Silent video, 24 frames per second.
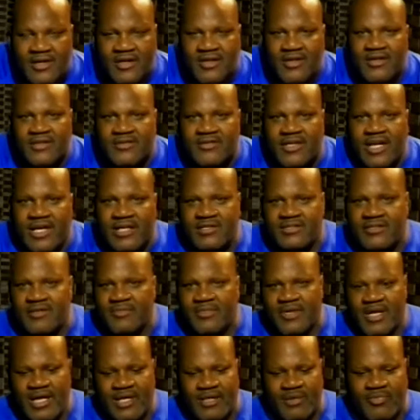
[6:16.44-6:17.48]
It's like
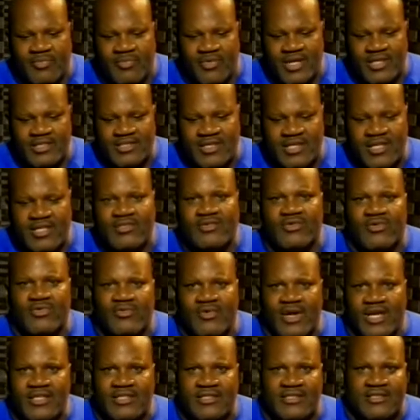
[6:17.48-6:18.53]
some kind of presidential
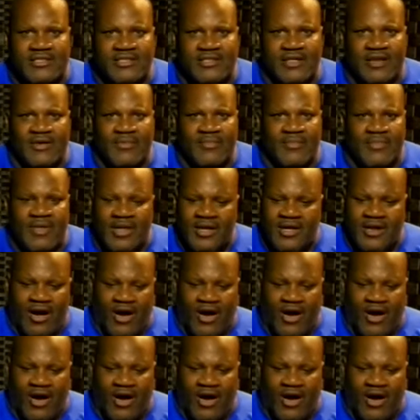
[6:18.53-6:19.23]
race or something.